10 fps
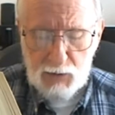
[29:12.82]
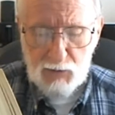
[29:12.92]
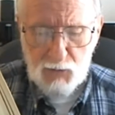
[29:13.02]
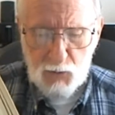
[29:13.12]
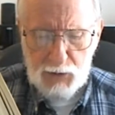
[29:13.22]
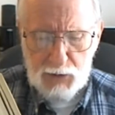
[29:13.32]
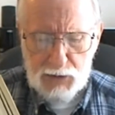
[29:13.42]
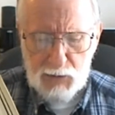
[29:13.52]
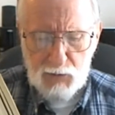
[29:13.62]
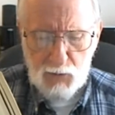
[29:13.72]
4 years
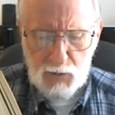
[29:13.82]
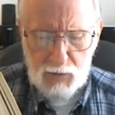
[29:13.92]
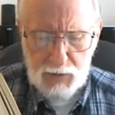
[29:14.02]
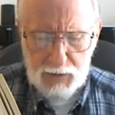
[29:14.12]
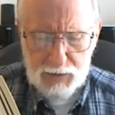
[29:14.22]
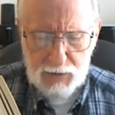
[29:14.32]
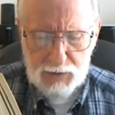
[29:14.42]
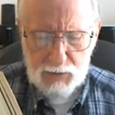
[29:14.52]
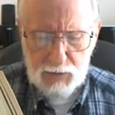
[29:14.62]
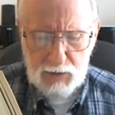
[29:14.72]
before Christ. That's
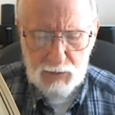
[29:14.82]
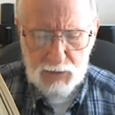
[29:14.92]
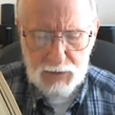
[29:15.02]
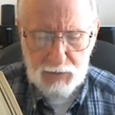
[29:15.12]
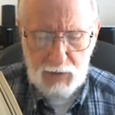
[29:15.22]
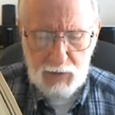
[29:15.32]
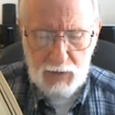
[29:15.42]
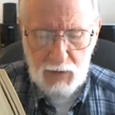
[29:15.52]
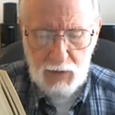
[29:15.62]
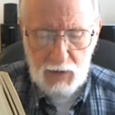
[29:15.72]
when he was living.
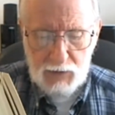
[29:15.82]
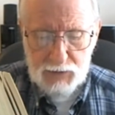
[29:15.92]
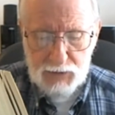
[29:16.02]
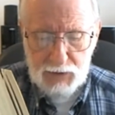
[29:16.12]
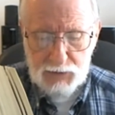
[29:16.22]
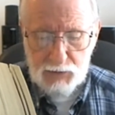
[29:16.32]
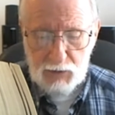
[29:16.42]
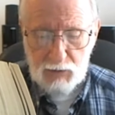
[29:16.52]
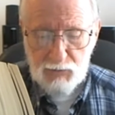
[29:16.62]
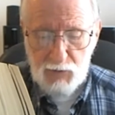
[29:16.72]
It says history.
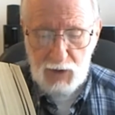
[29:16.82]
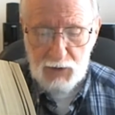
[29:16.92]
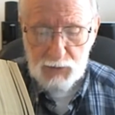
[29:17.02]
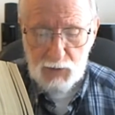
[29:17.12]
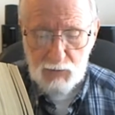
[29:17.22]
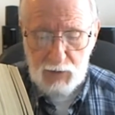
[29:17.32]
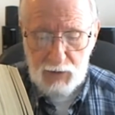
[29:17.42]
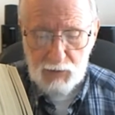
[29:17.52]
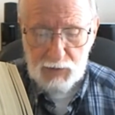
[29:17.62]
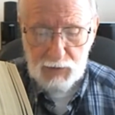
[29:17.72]
The father of
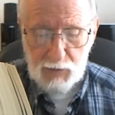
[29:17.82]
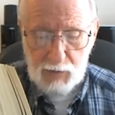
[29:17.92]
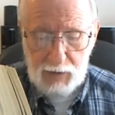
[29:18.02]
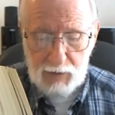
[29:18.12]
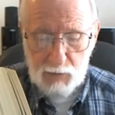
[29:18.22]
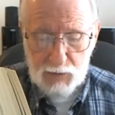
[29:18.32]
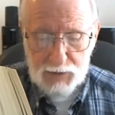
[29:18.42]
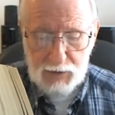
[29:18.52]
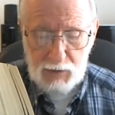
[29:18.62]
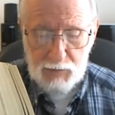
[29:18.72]
Herod the Great was
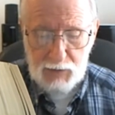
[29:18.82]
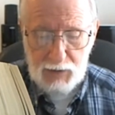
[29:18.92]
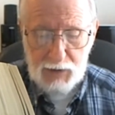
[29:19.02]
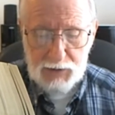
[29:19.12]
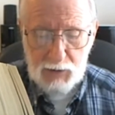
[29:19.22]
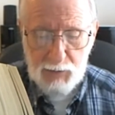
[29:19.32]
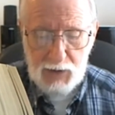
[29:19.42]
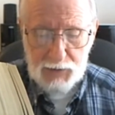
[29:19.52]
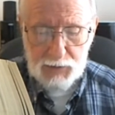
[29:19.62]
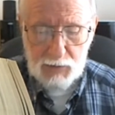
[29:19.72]
named
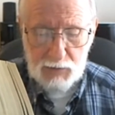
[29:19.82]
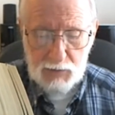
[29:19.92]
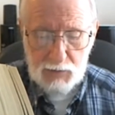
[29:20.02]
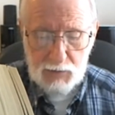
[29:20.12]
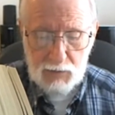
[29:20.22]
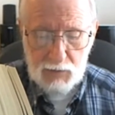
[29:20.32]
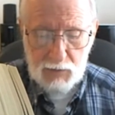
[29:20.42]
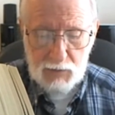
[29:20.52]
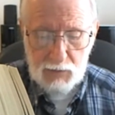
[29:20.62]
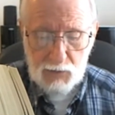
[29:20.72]
Antipater,
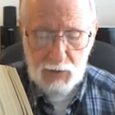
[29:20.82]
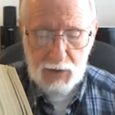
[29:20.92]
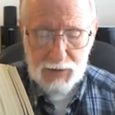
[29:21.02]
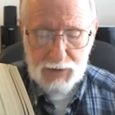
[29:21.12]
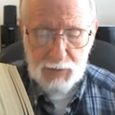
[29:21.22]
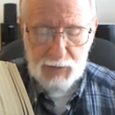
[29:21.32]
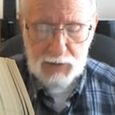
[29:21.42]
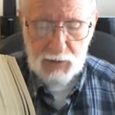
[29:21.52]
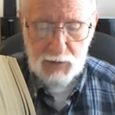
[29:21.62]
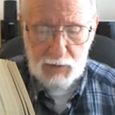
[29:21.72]
or
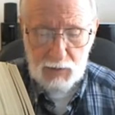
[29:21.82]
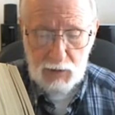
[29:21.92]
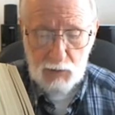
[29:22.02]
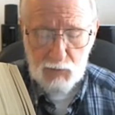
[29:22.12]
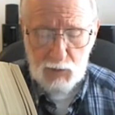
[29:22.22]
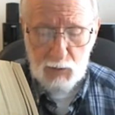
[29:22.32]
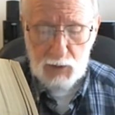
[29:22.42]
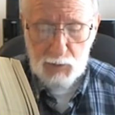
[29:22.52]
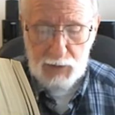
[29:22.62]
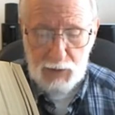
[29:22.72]
Antipater, however you want to
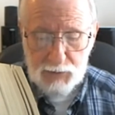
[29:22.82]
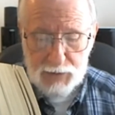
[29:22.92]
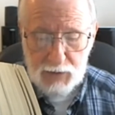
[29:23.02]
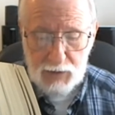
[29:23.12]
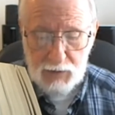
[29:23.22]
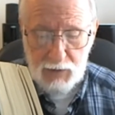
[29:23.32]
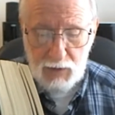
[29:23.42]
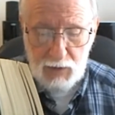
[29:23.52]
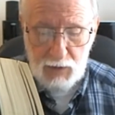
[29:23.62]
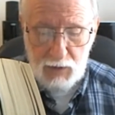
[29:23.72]
pronounce that.
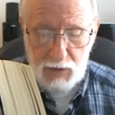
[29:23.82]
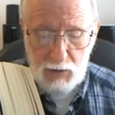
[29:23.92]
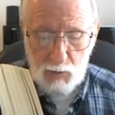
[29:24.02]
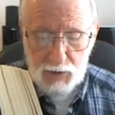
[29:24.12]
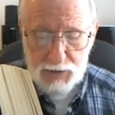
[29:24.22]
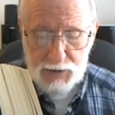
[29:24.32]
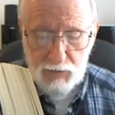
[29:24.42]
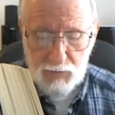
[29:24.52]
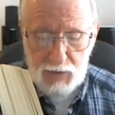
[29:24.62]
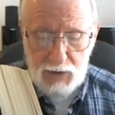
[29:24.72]
He was
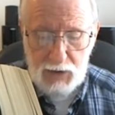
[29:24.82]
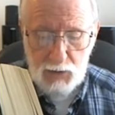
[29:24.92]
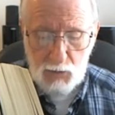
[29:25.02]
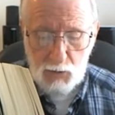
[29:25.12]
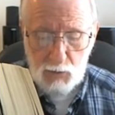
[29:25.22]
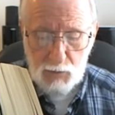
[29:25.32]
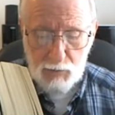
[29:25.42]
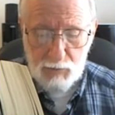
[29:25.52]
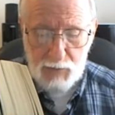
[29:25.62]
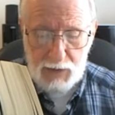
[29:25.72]
of
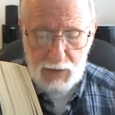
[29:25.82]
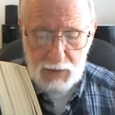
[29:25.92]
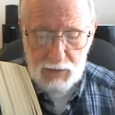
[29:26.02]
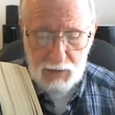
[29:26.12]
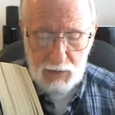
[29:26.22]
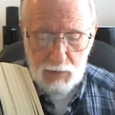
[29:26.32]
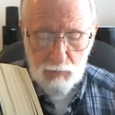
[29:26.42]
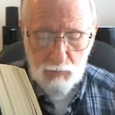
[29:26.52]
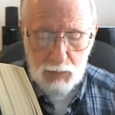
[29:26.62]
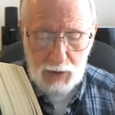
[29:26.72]
Idumaean
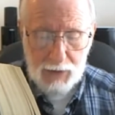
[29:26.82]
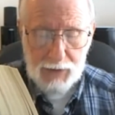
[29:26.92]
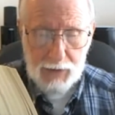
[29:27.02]
blood.